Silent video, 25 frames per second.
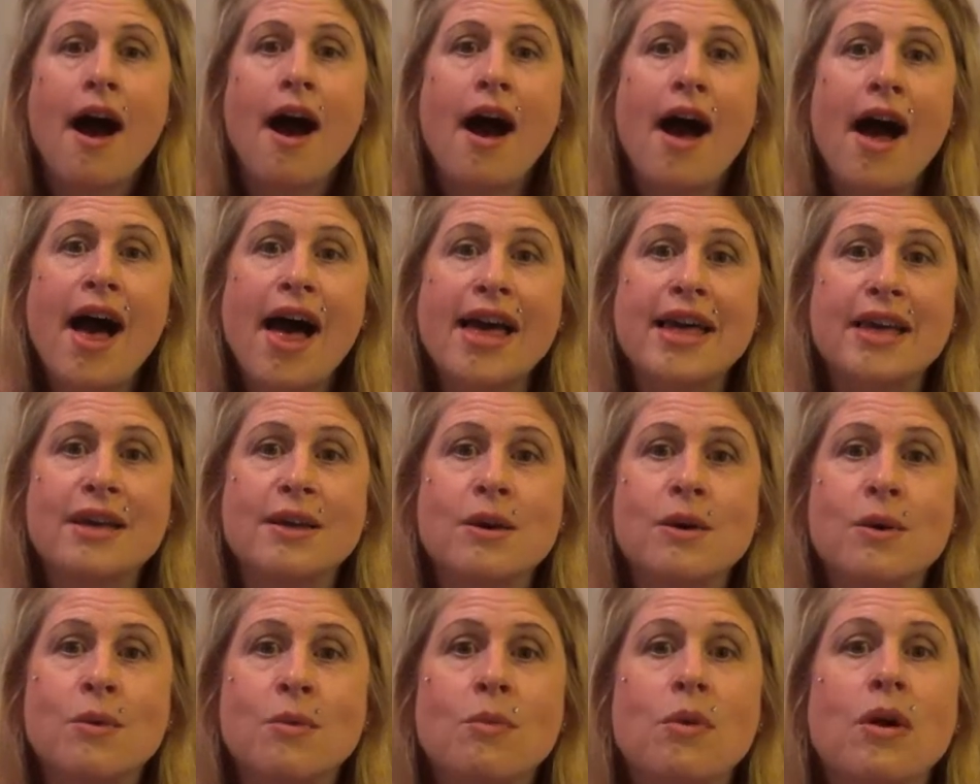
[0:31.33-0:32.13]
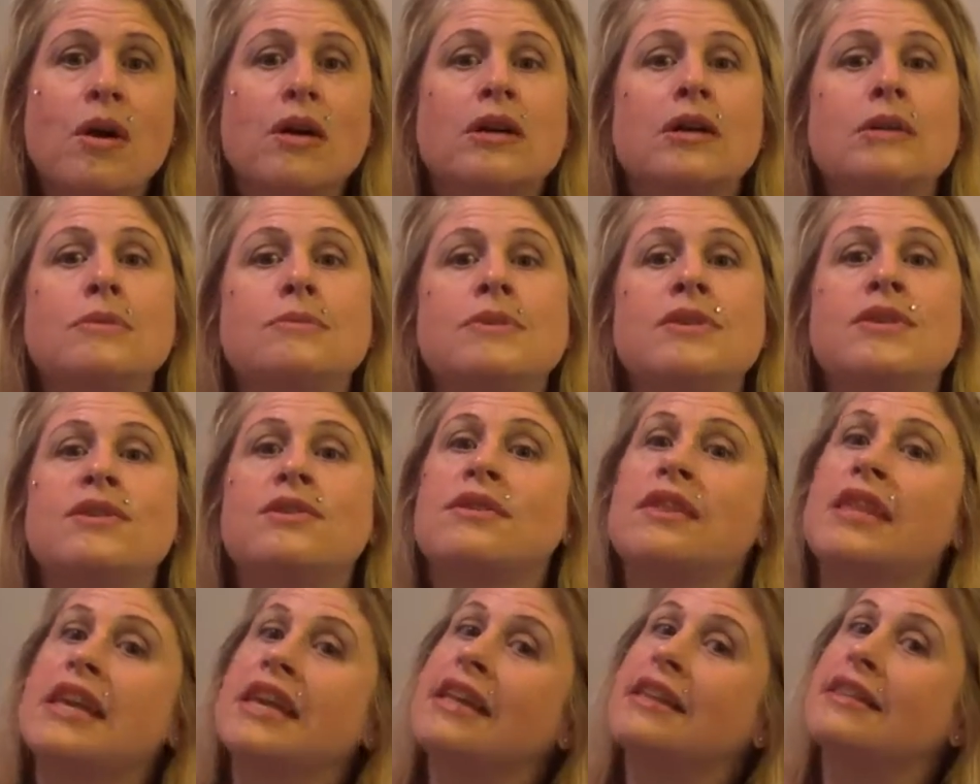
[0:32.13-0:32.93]
Hi, welcome
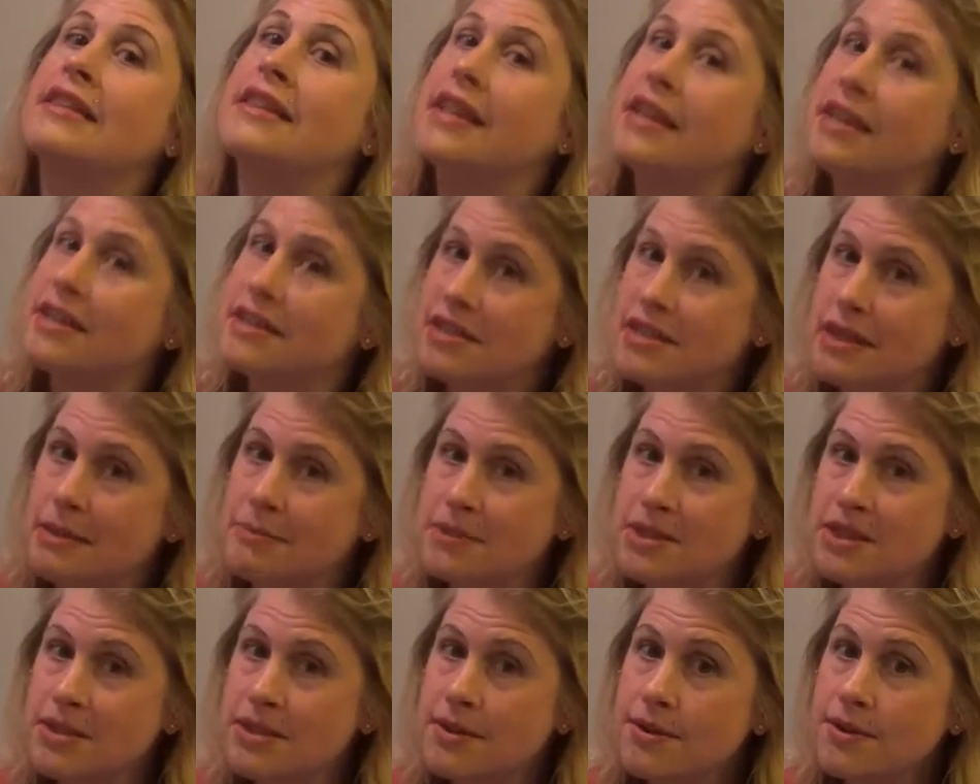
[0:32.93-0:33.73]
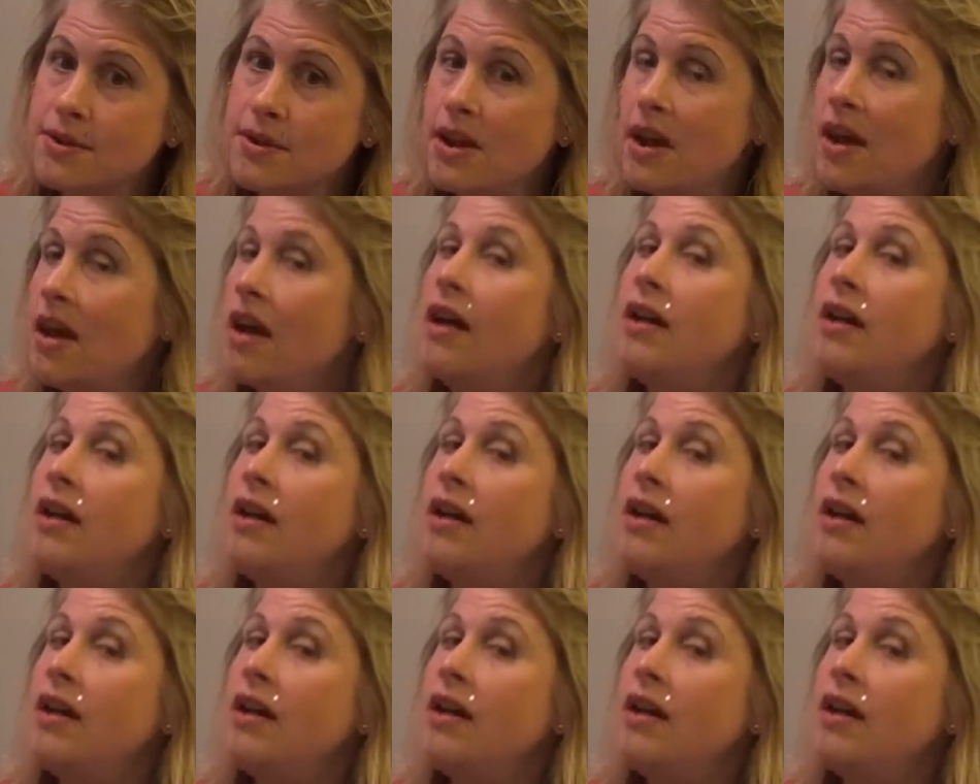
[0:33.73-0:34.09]
to the latest episode